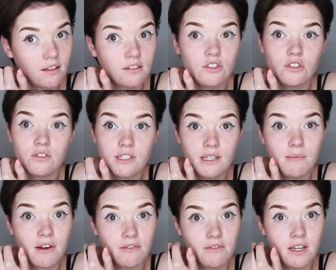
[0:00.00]
Do you see
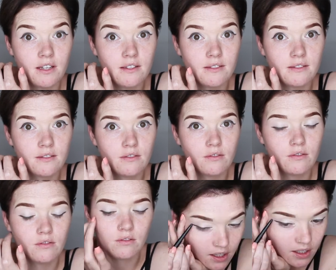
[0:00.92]
my face?
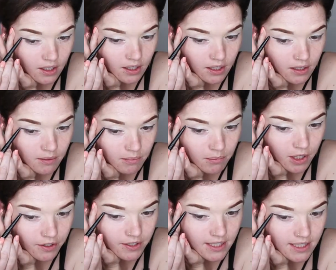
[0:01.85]

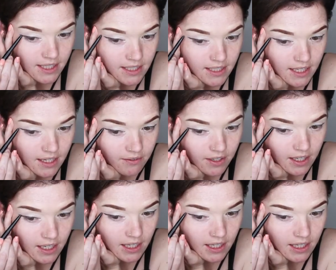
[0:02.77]
Morris and David